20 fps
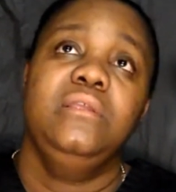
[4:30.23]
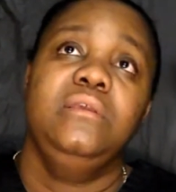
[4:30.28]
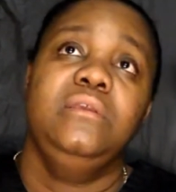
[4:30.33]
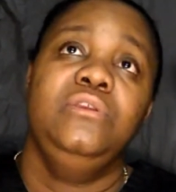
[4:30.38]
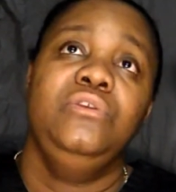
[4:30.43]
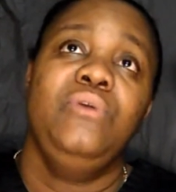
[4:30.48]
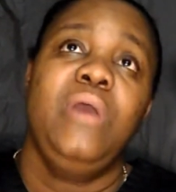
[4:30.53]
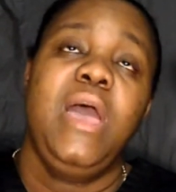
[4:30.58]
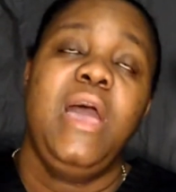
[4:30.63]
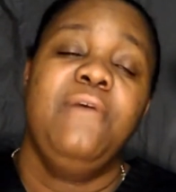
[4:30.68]

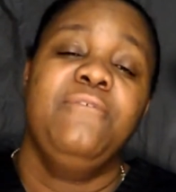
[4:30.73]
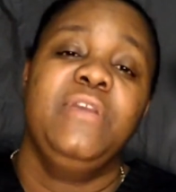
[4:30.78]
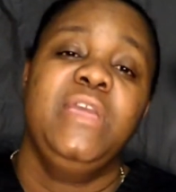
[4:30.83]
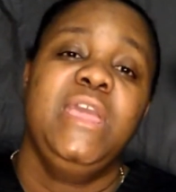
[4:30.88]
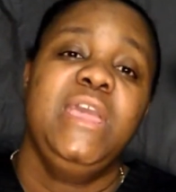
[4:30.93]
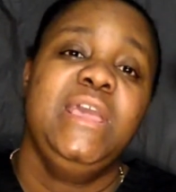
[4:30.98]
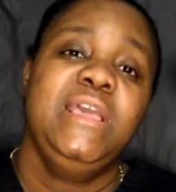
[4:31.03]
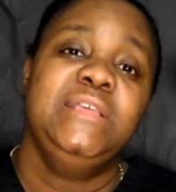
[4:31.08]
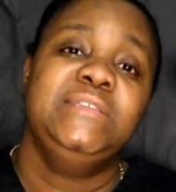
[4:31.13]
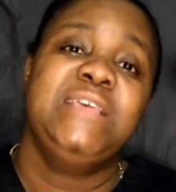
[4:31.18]
You have
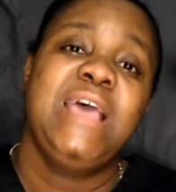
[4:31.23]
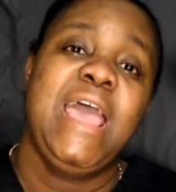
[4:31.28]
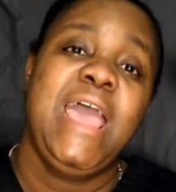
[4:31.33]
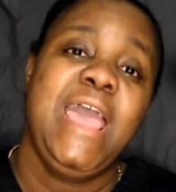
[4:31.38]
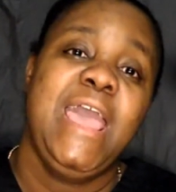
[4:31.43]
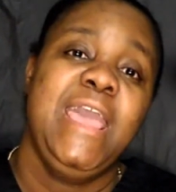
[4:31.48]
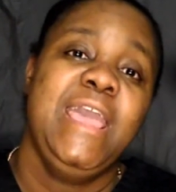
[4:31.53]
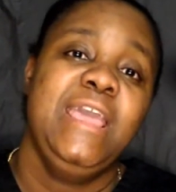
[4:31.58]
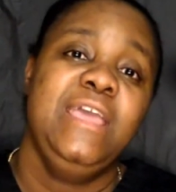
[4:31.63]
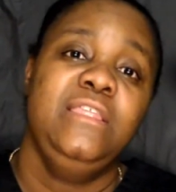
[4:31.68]
kids
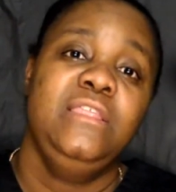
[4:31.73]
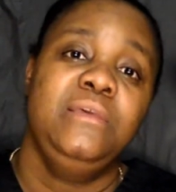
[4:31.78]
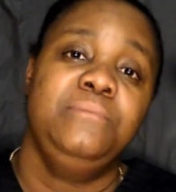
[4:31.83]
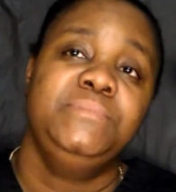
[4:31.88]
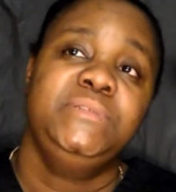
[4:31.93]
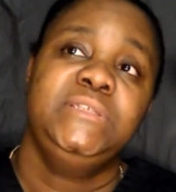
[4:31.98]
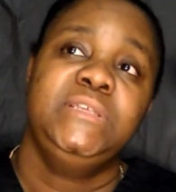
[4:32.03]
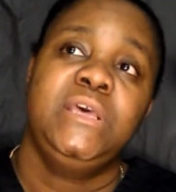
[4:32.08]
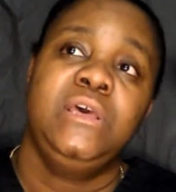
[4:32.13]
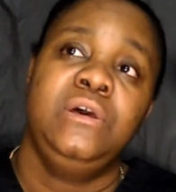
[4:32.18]
hanging
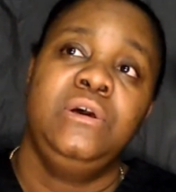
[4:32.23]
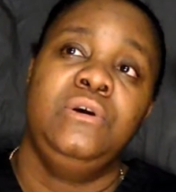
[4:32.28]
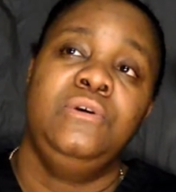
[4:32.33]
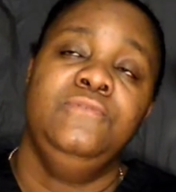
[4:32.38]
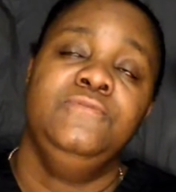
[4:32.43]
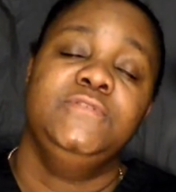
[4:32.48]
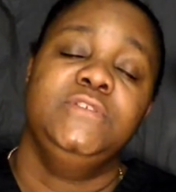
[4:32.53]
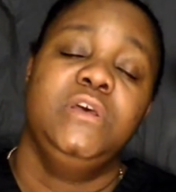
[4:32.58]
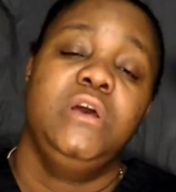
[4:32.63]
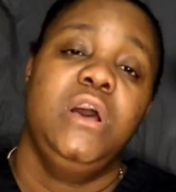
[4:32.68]

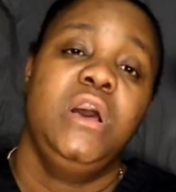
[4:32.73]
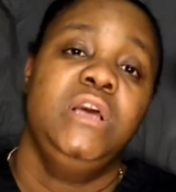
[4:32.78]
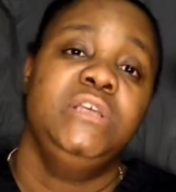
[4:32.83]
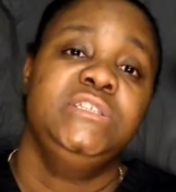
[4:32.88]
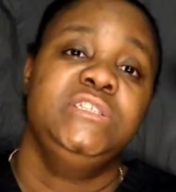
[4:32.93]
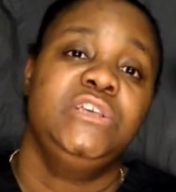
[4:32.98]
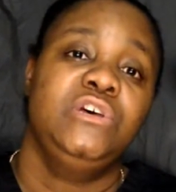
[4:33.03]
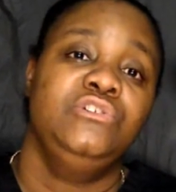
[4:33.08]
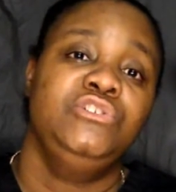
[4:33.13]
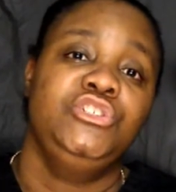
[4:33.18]
themselves on
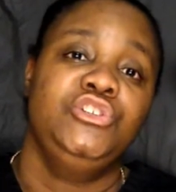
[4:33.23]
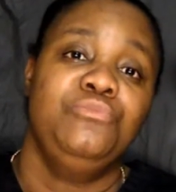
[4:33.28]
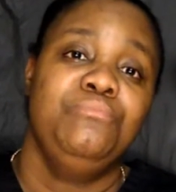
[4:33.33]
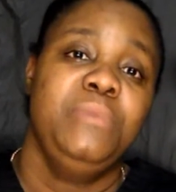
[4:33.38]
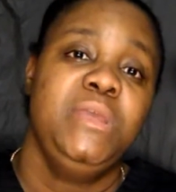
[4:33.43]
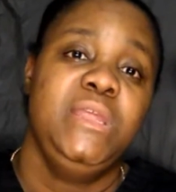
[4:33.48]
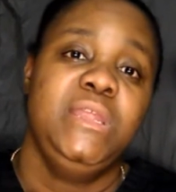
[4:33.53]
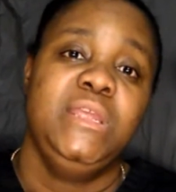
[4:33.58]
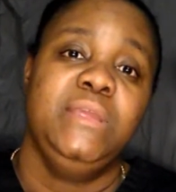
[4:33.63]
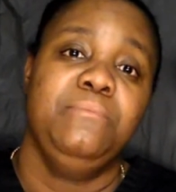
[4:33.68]
social
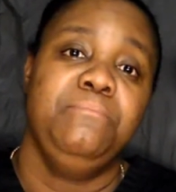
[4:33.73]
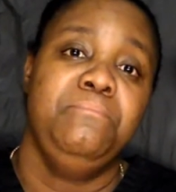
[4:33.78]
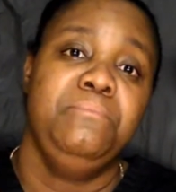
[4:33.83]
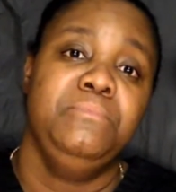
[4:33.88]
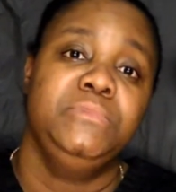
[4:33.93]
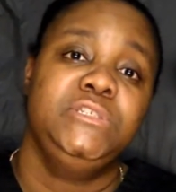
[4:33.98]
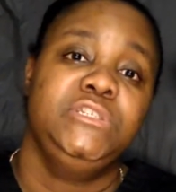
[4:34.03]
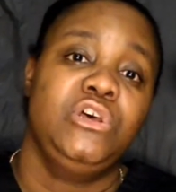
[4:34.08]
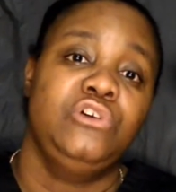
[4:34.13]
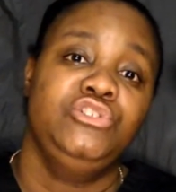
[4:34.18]
media
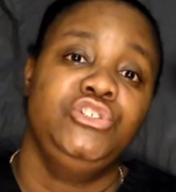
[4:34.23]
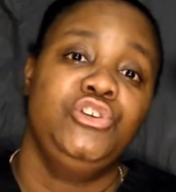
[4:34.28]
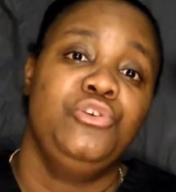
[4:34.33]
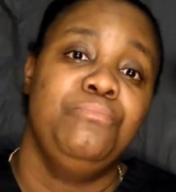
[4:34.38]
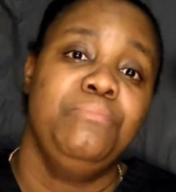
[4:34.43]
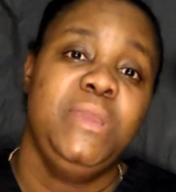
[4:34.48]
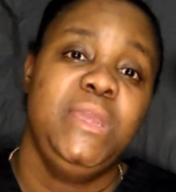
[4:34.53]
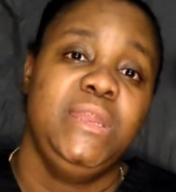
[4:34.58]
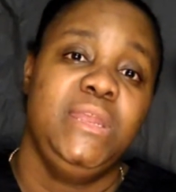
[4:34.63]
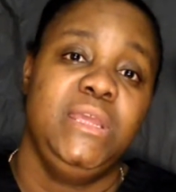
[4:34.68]

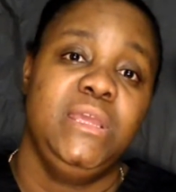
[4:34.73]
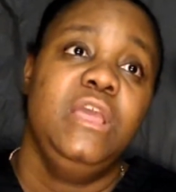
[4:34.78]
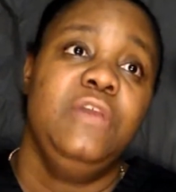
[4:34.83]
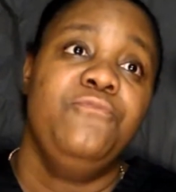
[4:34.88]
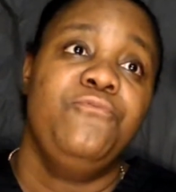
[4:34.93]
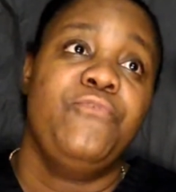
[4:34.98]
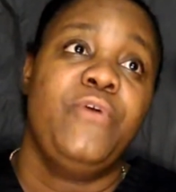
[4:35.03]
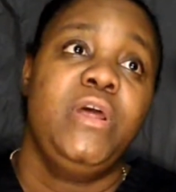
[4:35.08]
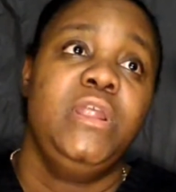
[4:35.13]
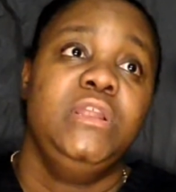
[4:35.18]

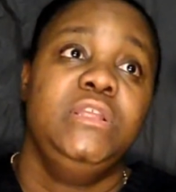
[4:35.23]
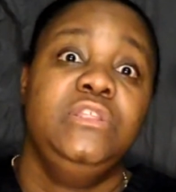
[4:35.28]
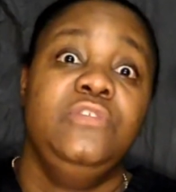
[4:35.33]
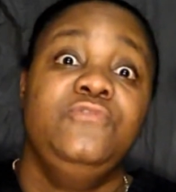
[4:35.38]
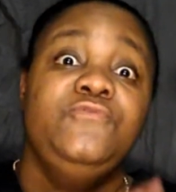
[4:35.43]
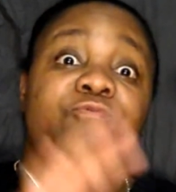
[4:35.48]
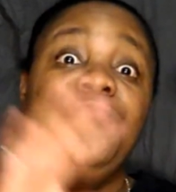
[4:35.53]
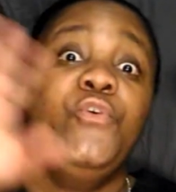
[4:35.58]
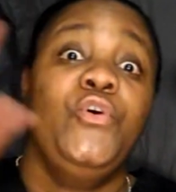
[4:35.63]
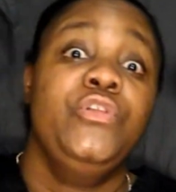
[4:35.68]

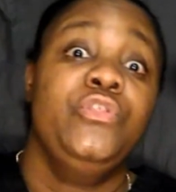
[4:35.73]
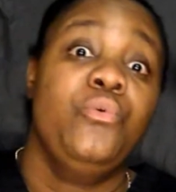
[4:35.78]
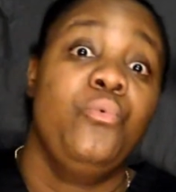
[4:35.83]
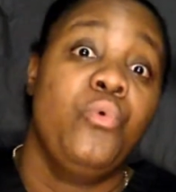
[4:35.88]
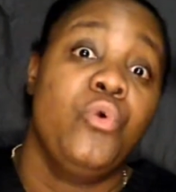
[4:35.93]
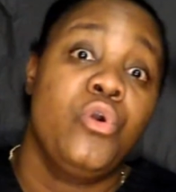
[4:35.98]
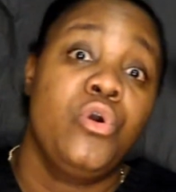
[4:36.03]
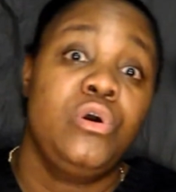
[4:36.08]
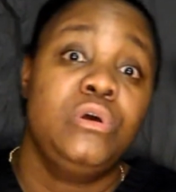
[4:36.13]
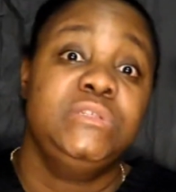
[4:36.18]
for the
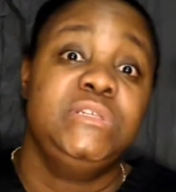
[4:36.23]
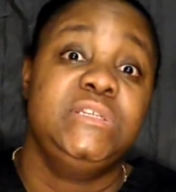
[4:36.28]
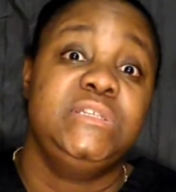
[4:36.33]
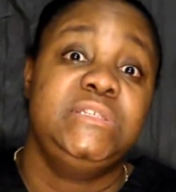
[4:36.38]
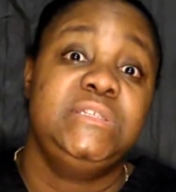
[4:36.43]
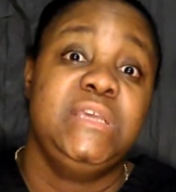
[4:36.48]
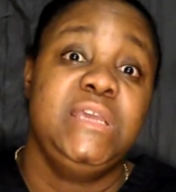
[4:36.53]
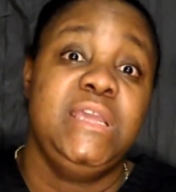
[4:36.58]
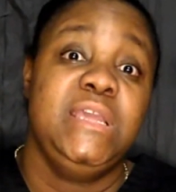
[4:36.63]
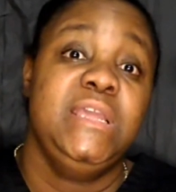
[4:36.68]
world to
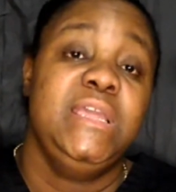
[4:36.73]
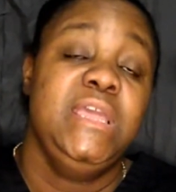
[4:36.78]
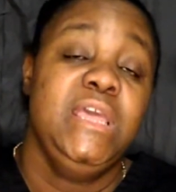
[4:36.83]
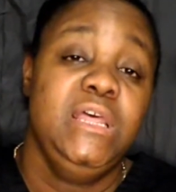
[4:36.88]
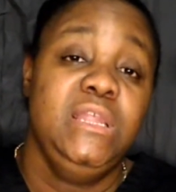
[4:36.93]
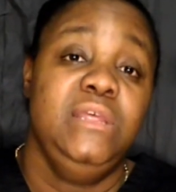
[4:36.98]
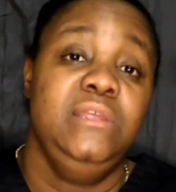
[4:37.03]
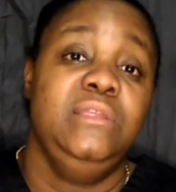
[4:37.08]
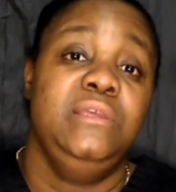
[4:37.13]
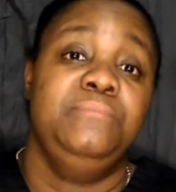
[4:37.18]
see,
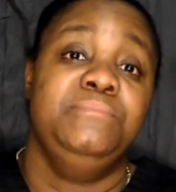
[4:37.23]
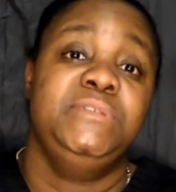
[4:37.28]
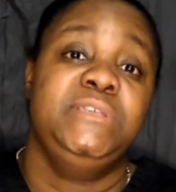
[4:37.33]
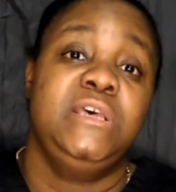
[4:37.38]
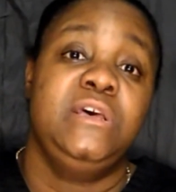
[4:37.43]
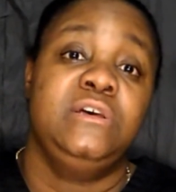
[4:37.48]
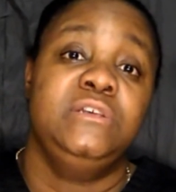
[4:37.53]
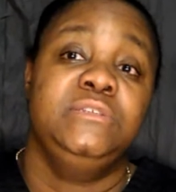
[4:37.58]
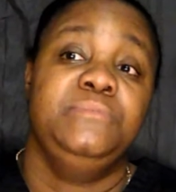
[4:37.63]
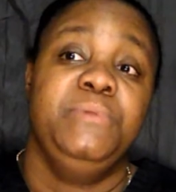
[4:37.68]
killing
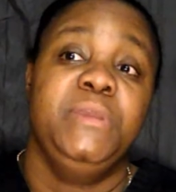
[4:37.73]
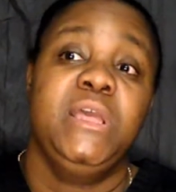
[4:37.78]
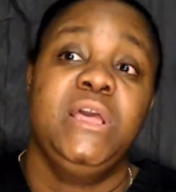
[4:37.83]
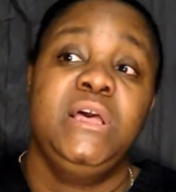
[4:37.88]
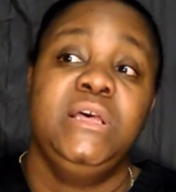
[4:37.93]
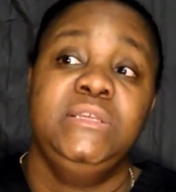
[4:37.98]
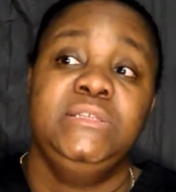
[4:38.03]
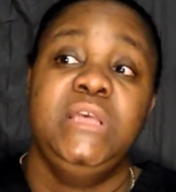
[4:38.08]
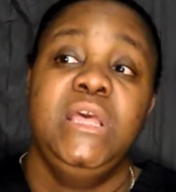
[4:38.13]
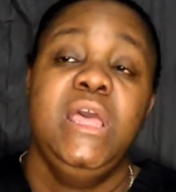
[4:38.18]
themselves
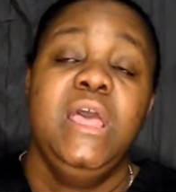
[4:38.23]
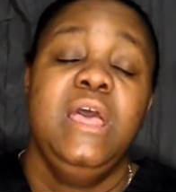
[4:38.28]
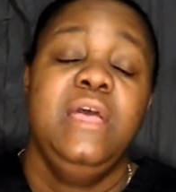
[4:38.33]
because